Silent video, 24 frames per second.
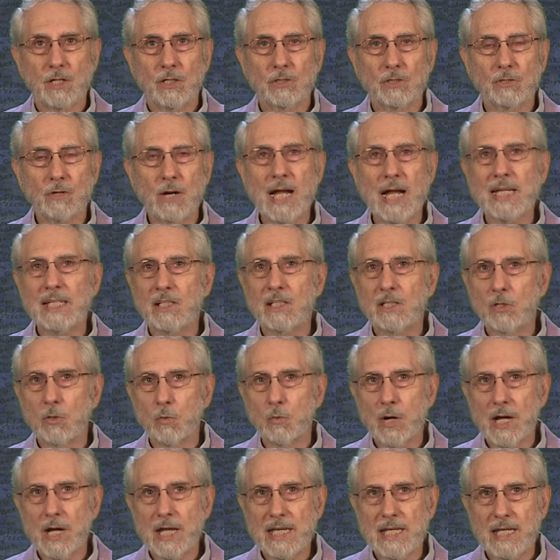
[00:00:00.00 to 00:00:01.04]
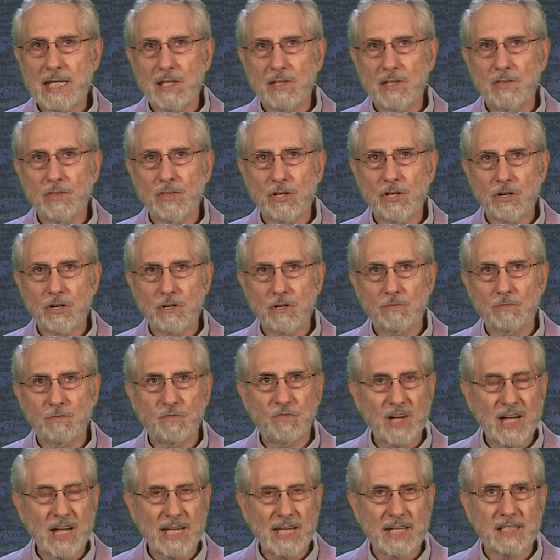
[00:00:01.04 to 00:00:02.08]
grinding away in their
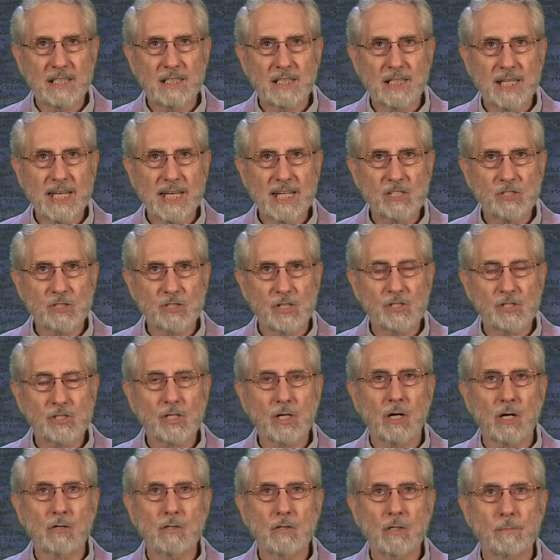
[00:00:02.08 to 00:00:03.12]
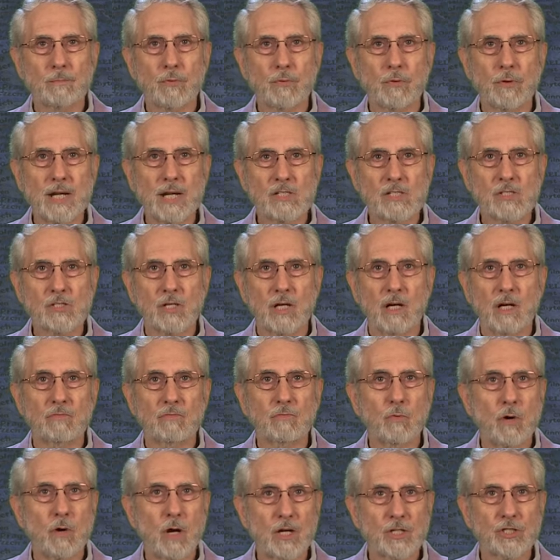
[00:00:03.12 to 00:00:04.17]
fight against this current prince
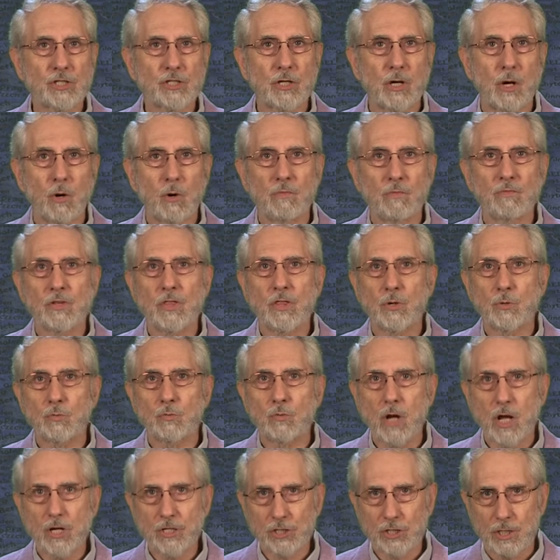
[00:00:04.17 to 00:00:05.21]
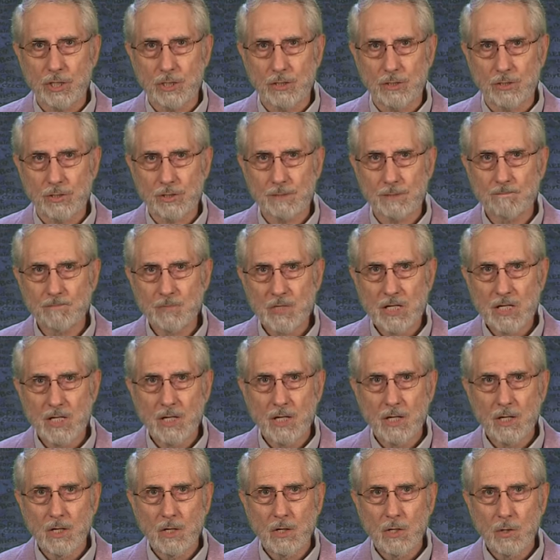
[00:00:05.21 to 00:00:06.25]
of Rosh over the Russians,
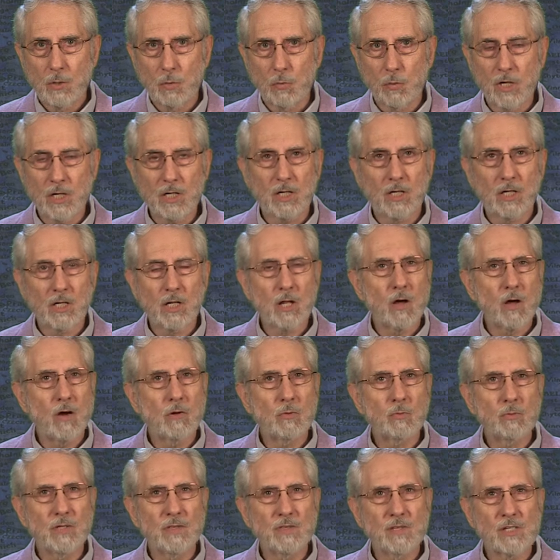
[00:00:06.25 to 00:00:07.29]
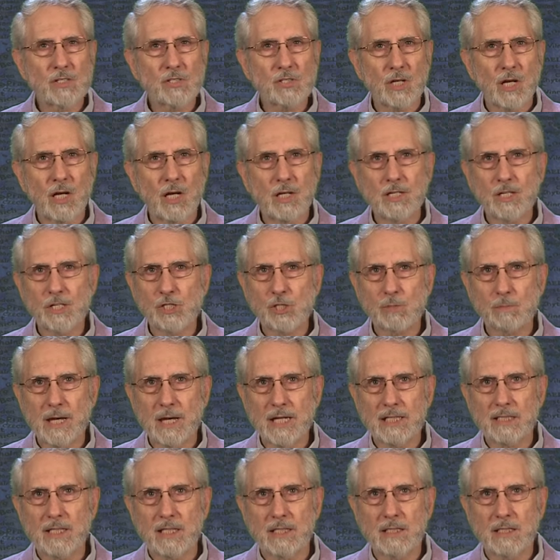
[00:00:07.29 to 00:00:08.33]
where along with this
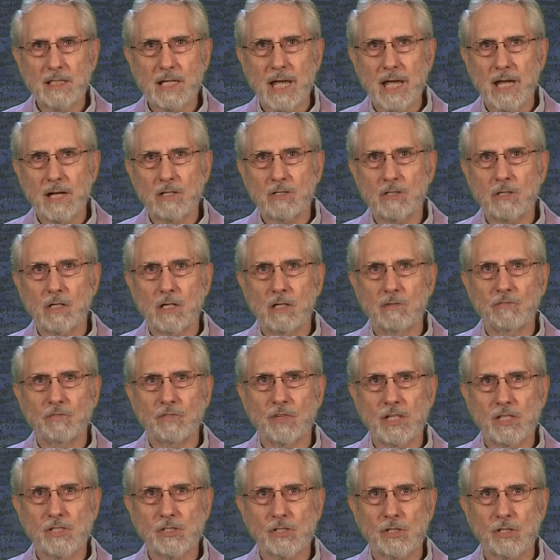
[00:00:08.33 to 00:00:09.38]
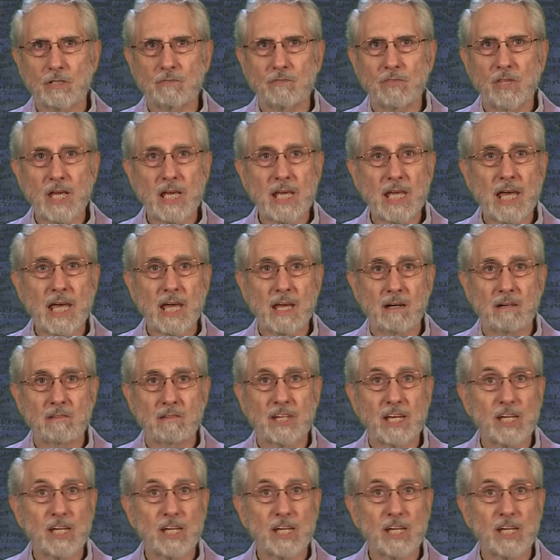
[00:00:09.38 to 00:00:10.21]
unexpected counteroffensive, they have